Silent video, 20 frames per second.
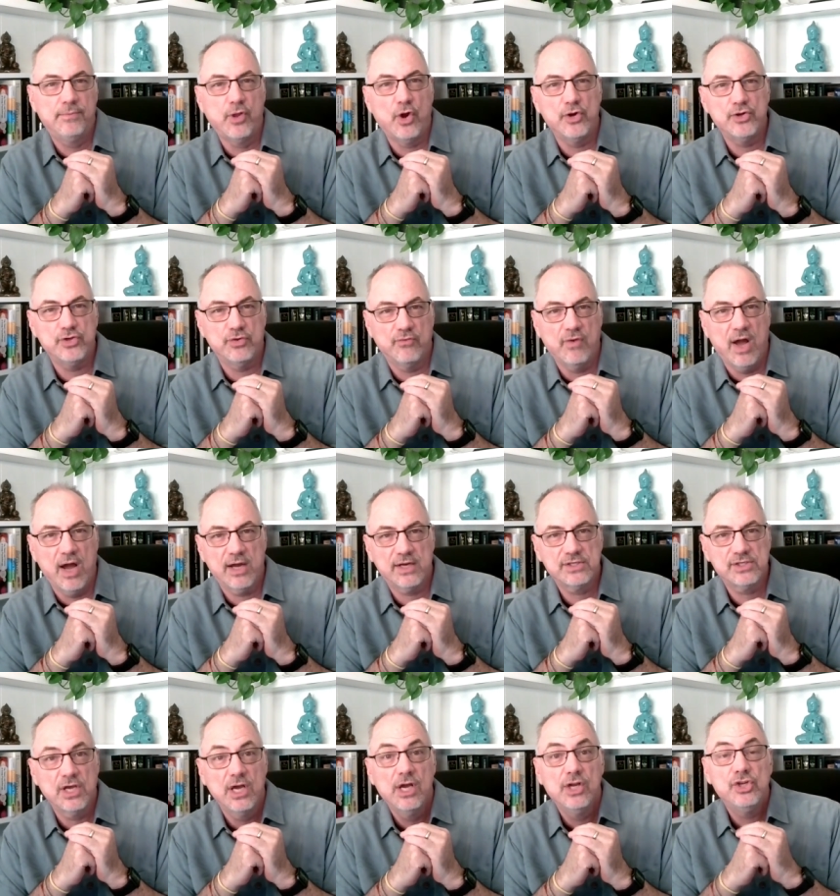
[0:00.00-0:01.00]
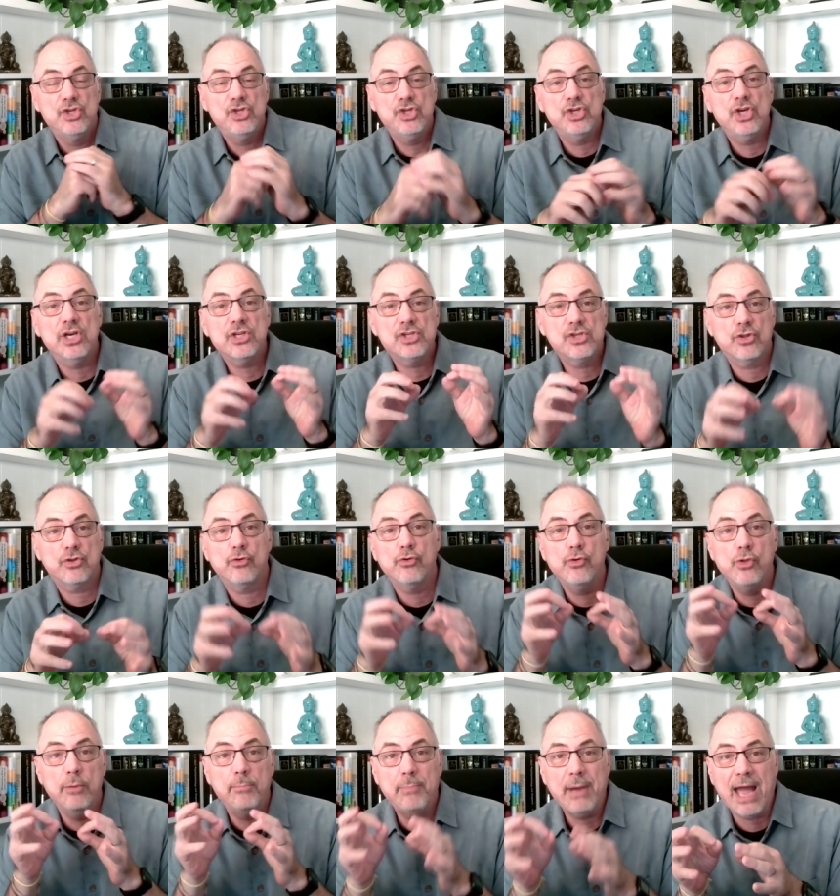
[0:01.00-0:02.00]
larger rocks just
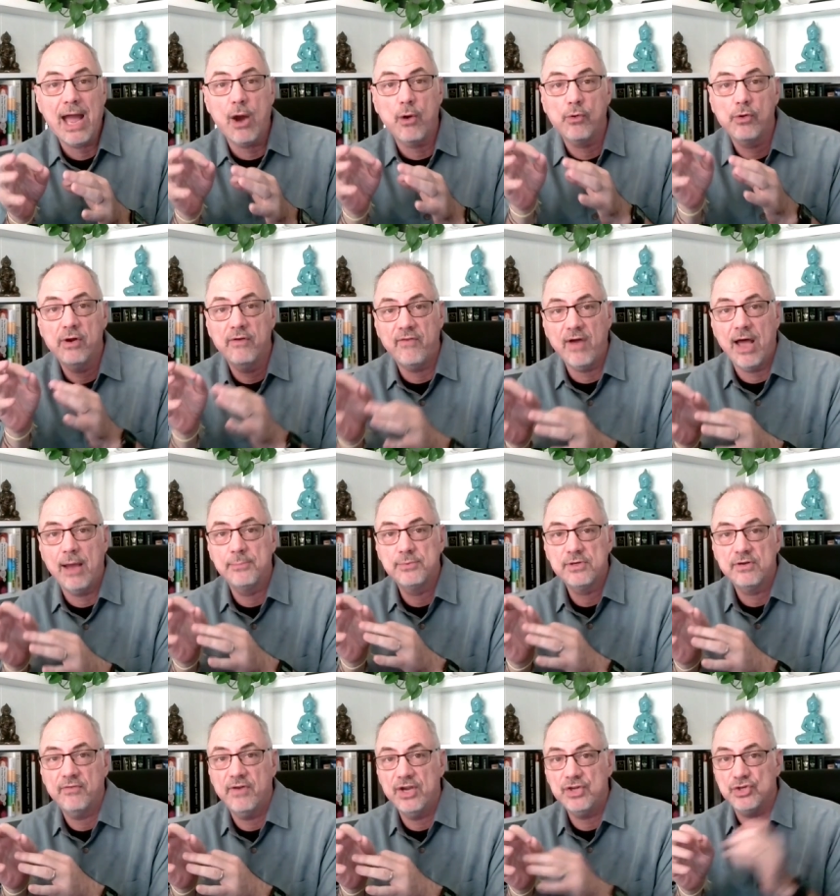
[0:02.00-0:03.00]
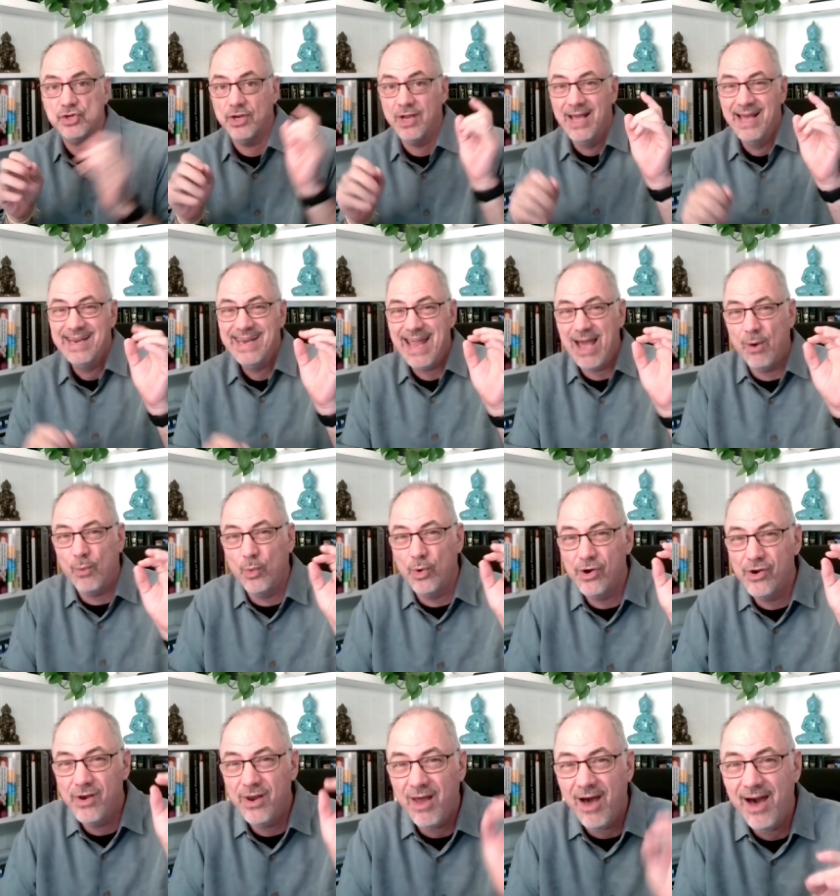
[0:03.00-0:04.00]
through the power of observation now
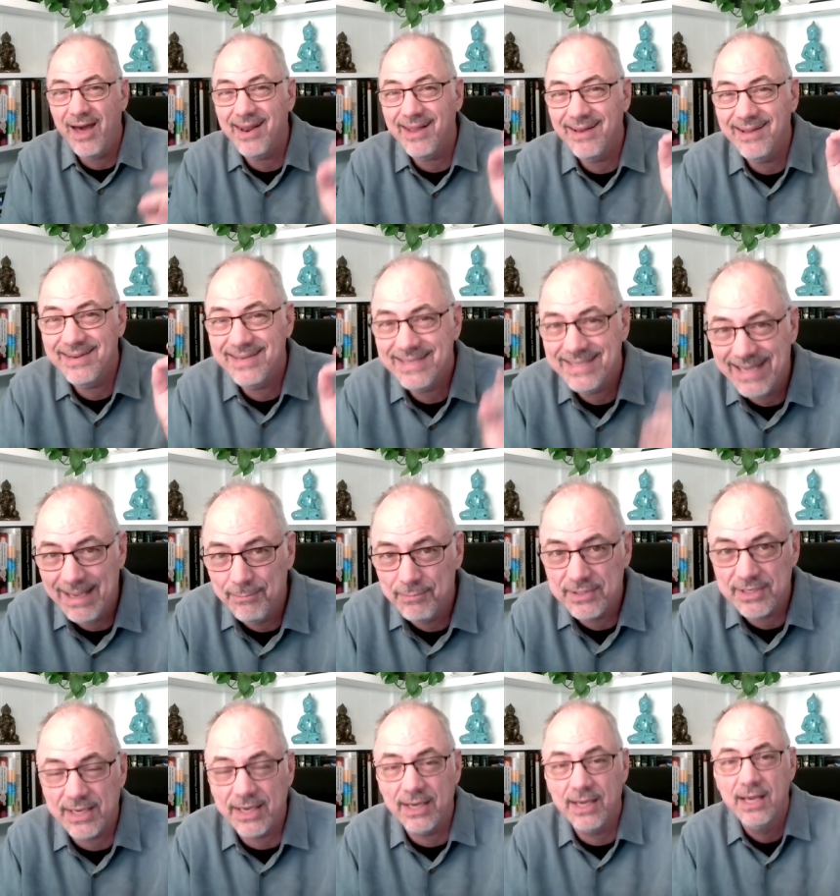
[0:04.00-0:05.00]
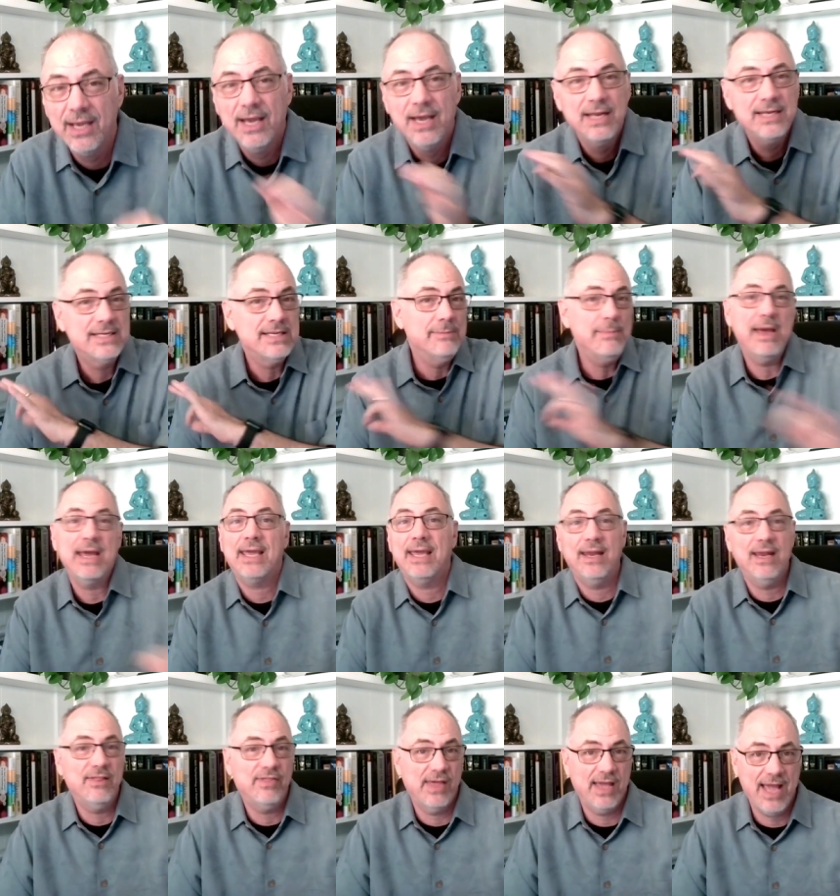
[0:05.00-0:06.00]
we're not attempting to make
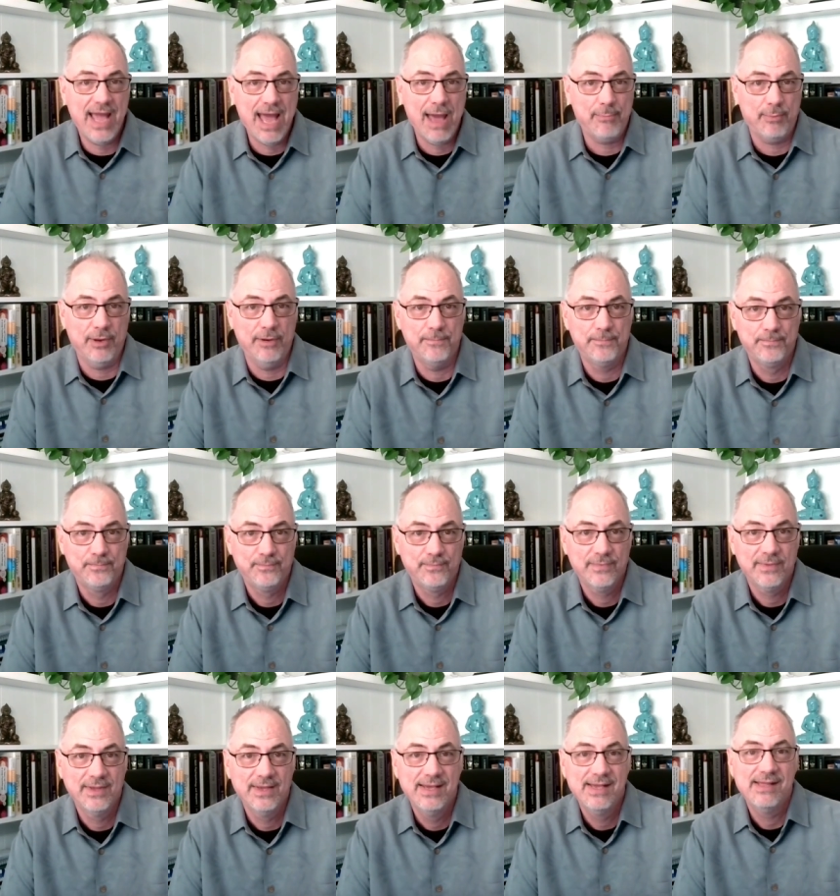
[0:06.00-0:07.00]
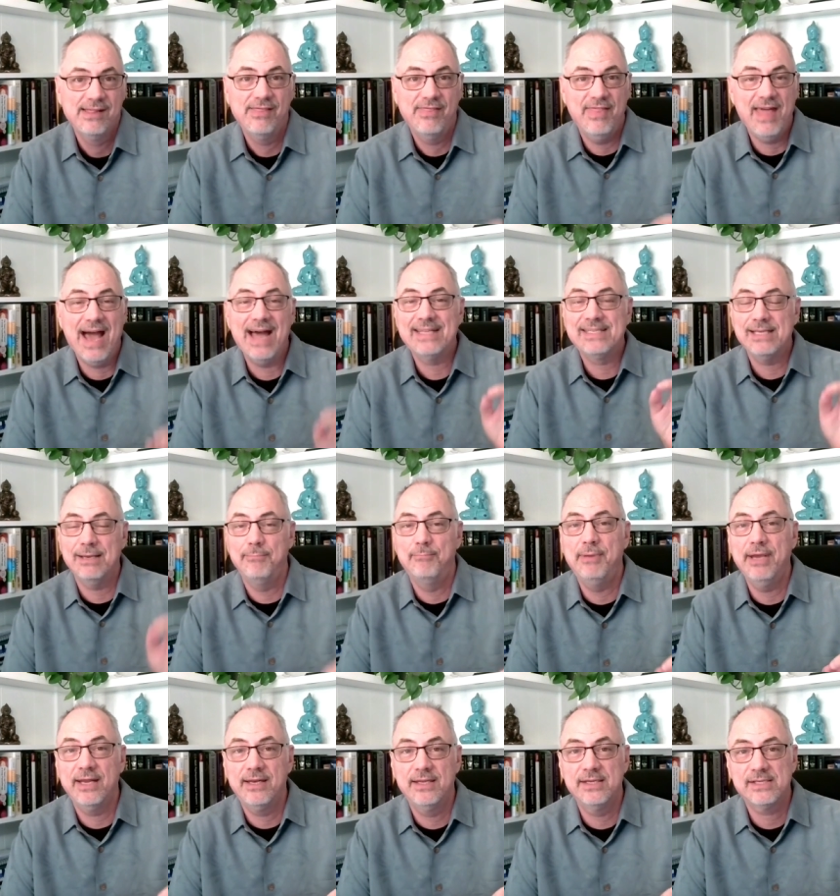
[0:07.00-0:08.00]
anything happen that's a
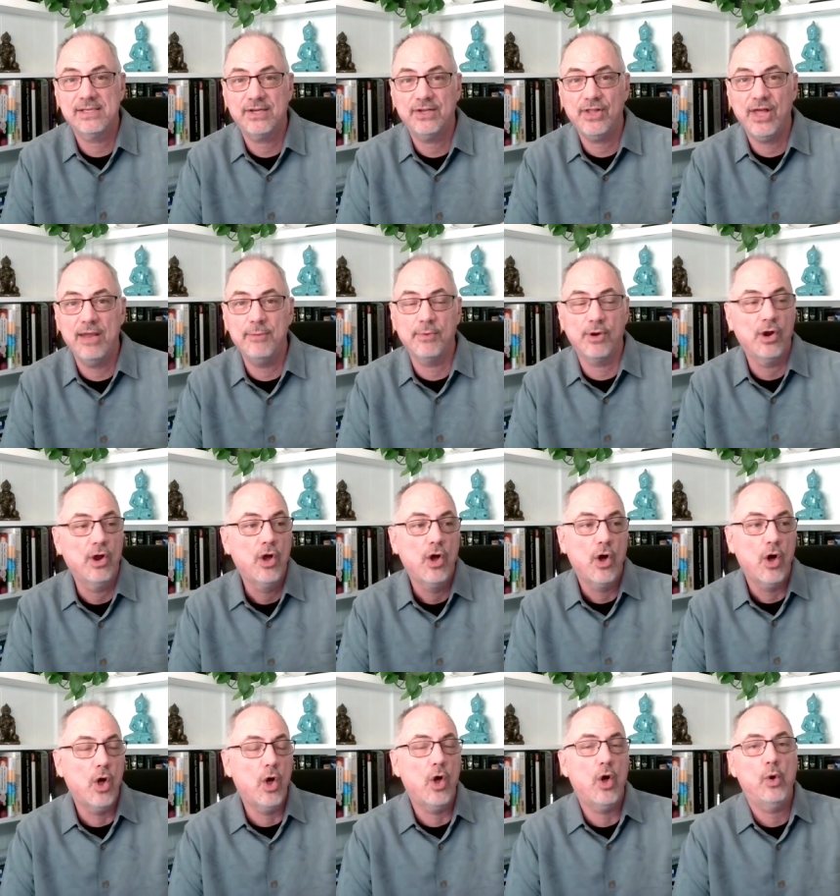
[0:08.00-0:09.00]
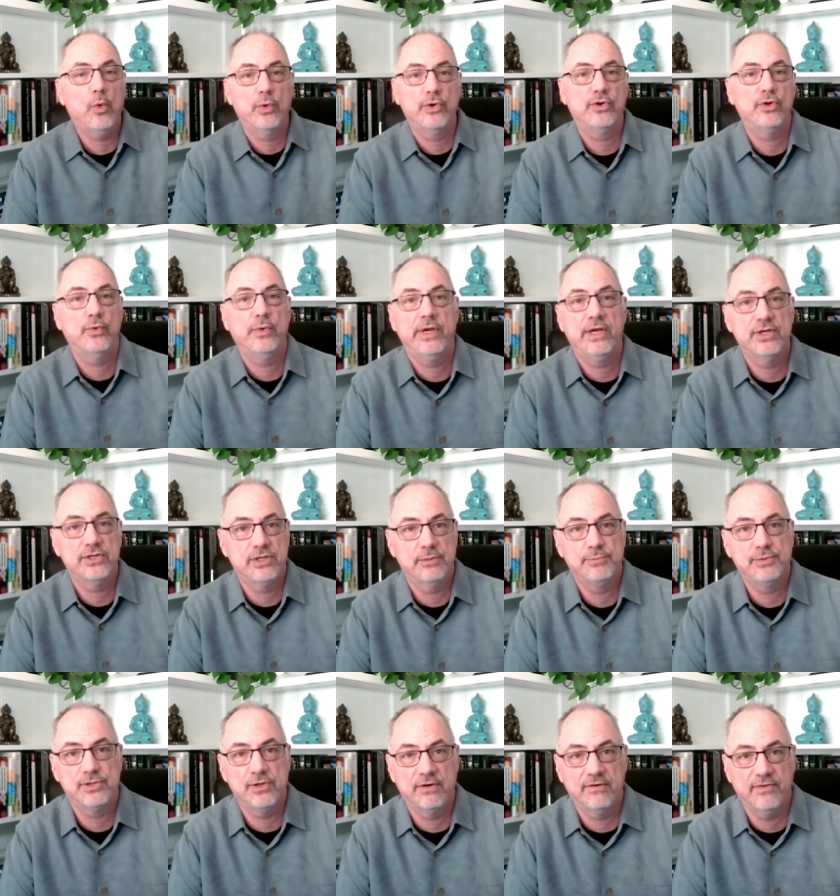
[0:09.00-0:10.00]
big disclaimer all we're doing is
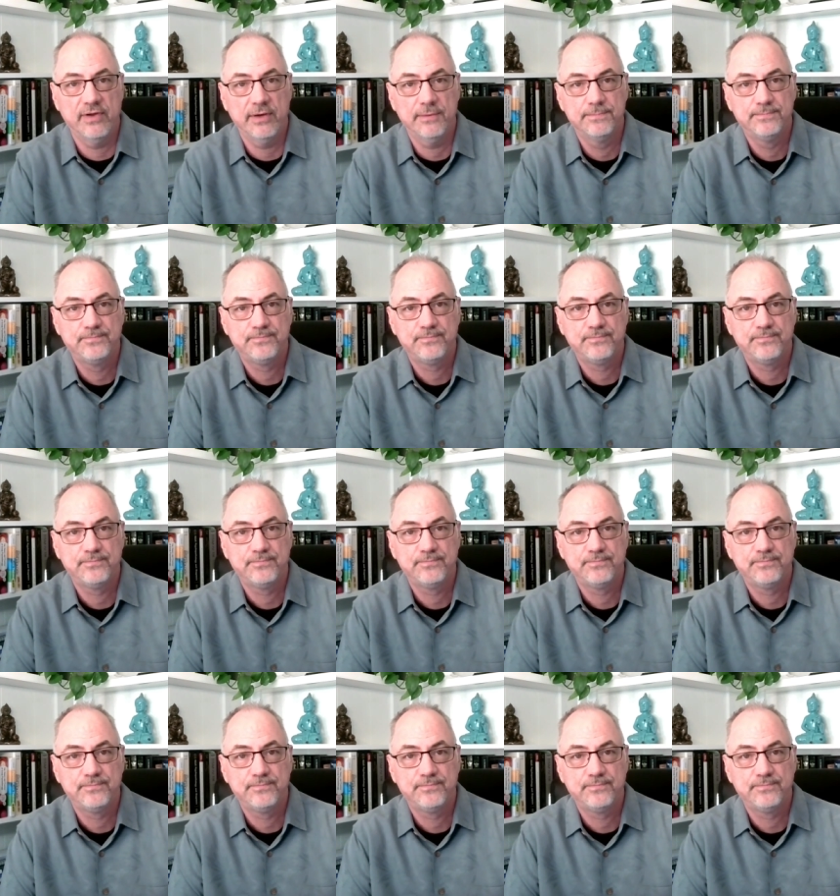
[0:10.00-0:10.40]
observing